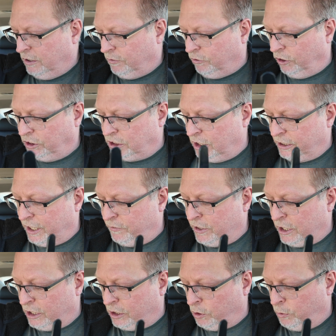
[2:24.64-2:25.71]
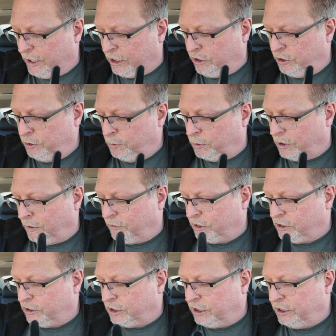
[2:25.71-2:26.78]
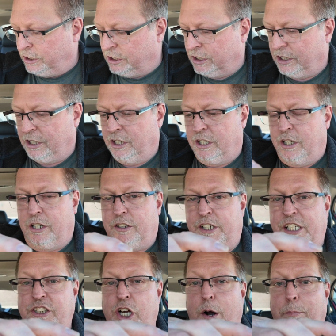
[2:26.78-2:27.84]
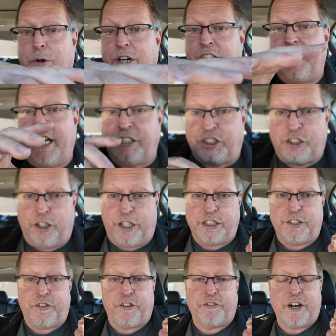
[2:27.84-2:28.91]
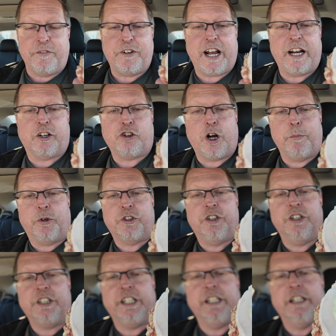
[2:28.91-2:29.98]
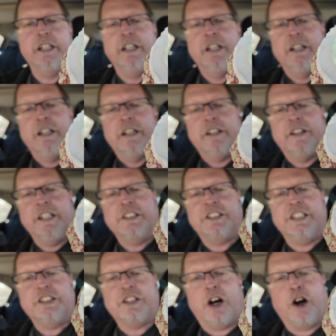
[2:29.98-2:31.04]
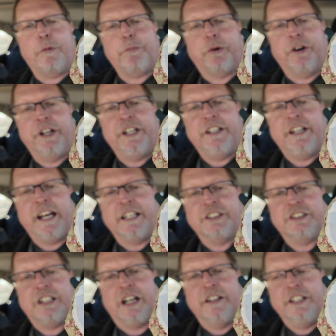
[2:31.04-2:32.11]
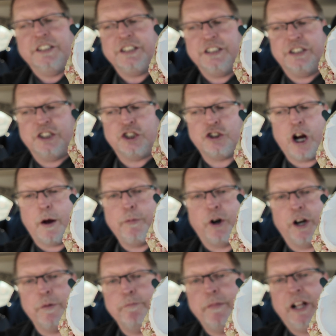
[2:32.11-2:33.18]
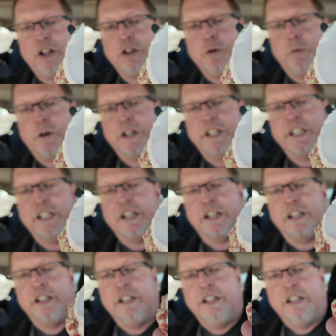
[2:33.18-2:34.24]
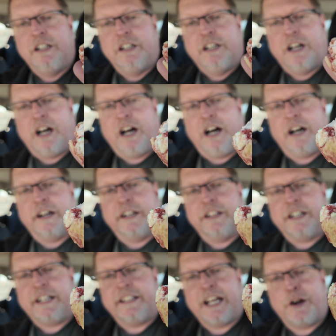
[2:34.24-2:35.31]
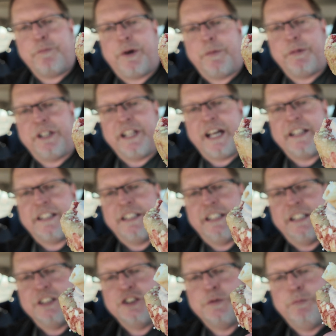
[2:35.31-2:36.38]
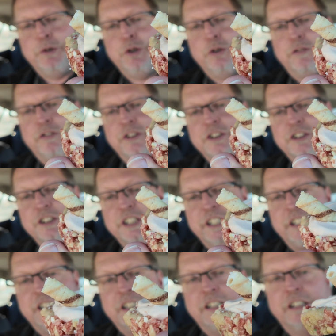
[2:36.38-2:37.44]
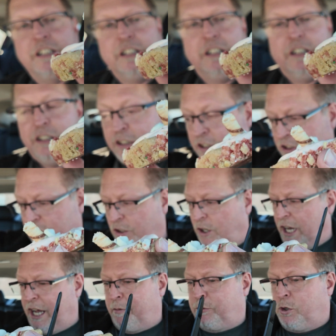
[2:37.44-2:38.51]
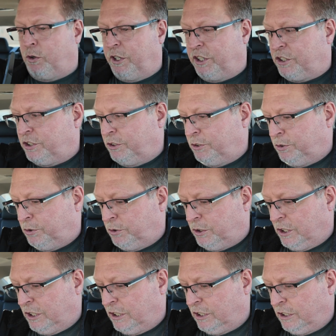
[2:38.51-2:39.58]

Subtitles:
First, I'll give you a quick tour of the cookies. These are pretty dense cookies. If you've ever had a Crumbl cookie, these things are pretty dense. This is the strawberry milk one here. And look at that puppy. That thing is a beautiful cookie. So I am going to